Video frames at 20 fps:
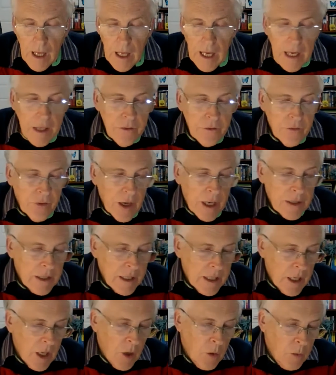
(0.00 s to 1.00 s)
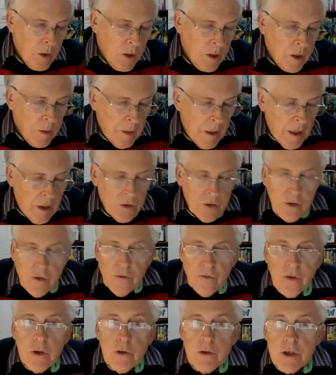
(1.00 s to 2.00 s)
And finally, a word about
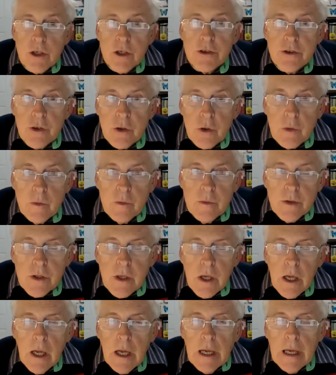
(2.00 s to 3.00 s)
future Zooms.